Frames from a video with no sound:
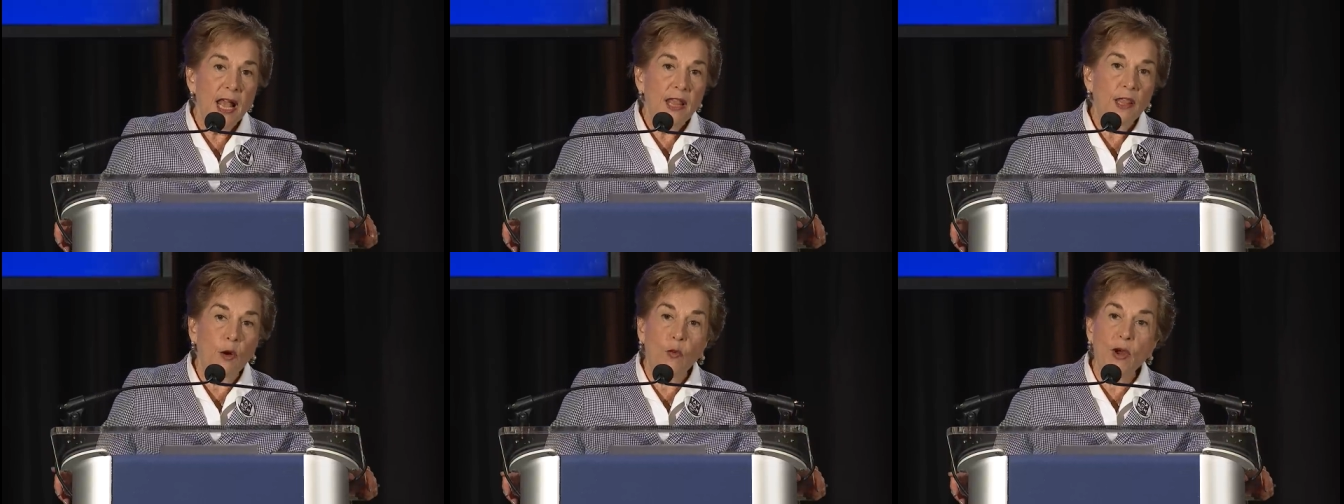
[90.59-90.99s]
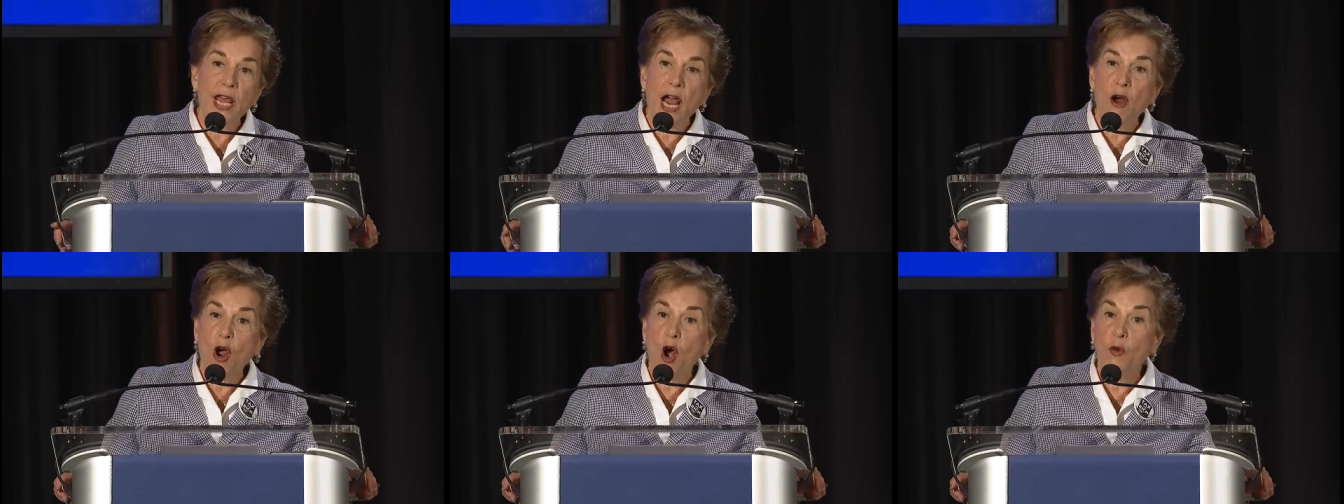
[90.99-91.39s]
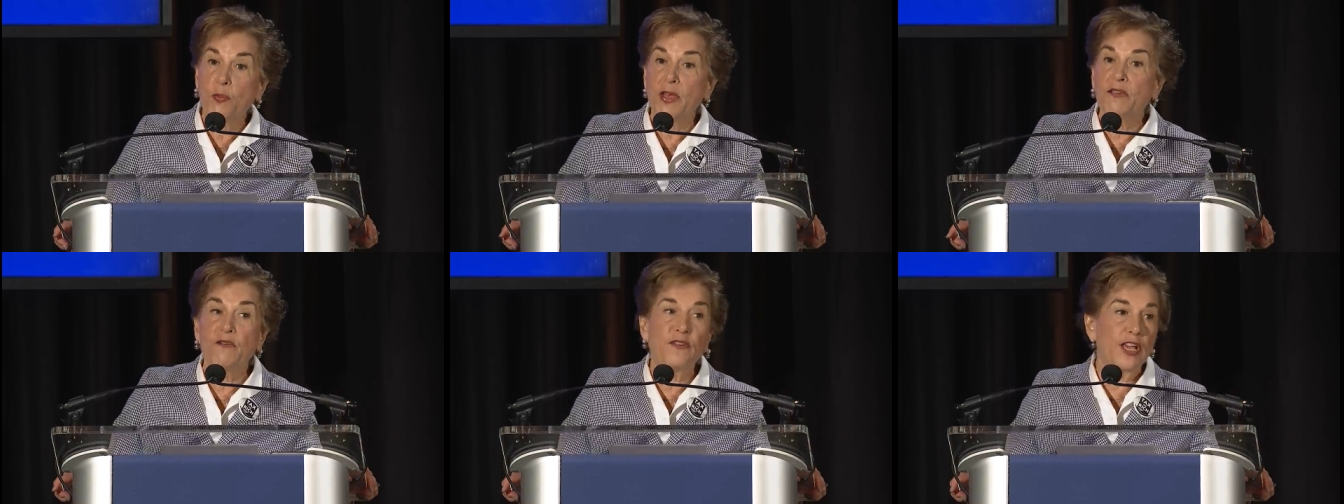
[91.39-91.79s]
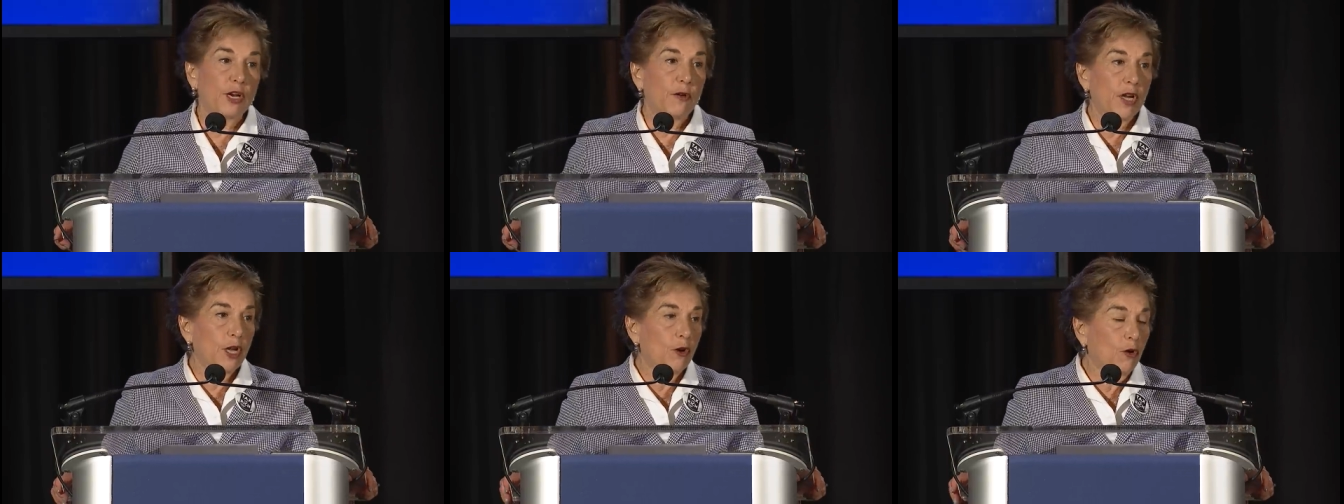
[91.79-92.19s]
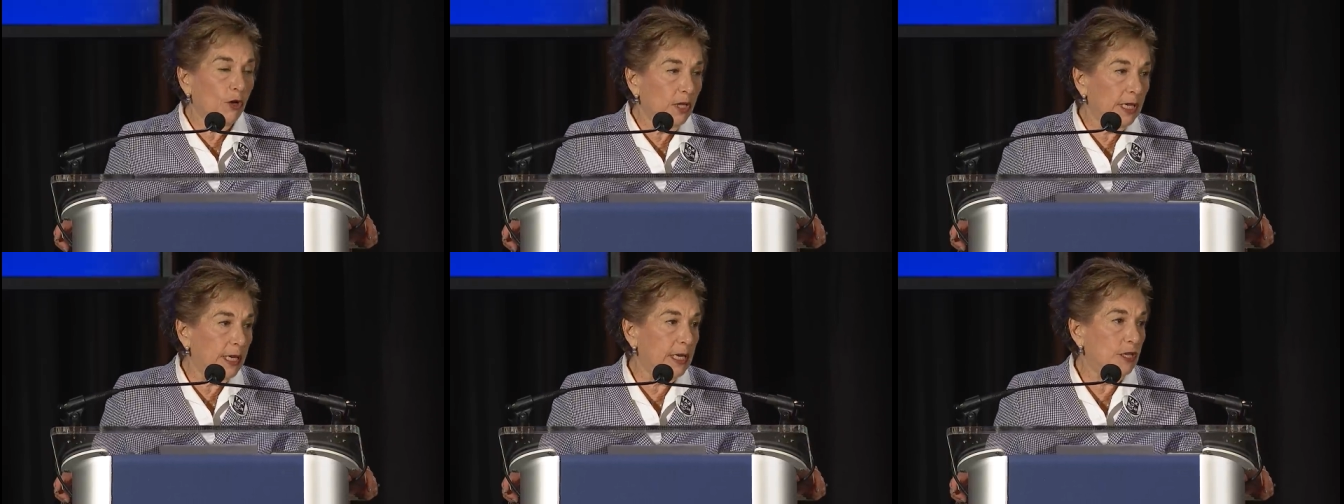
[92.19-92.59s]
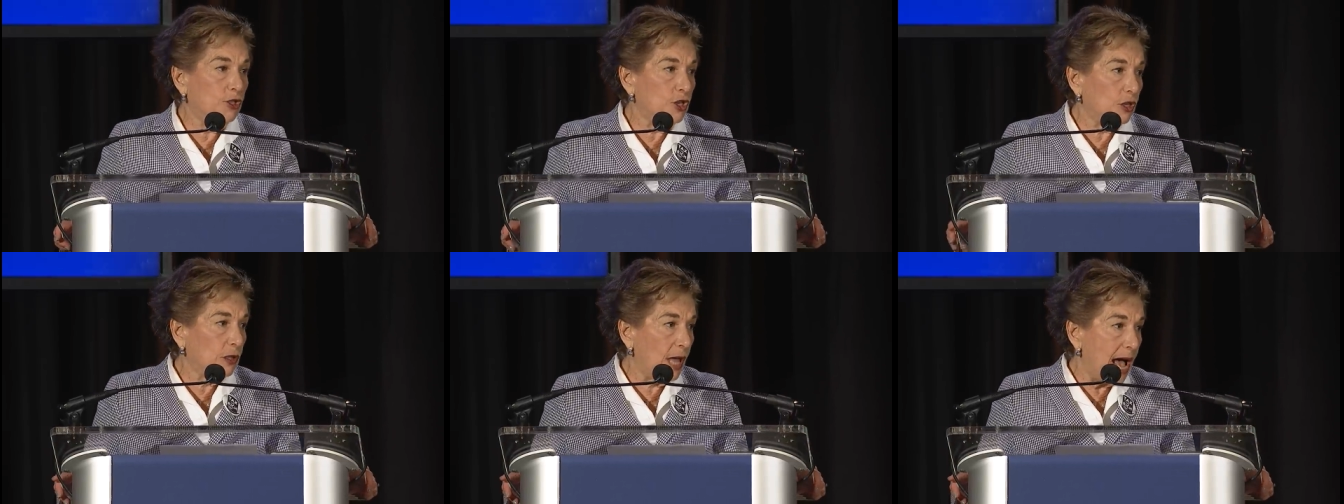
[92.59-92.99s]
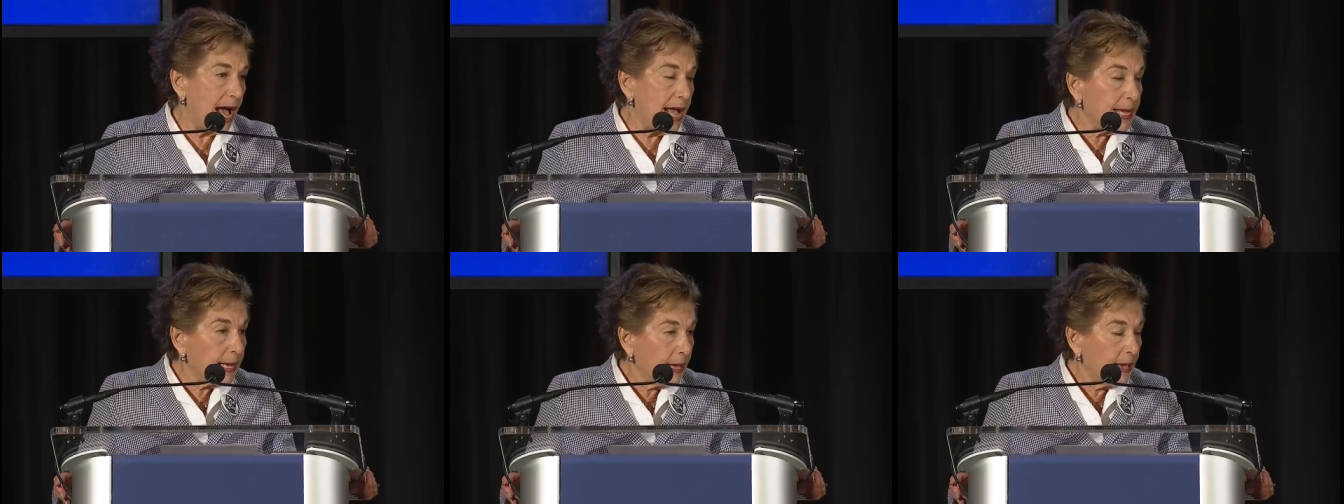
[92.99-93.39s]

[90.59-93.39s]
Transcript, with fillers: that we are hoping very early in July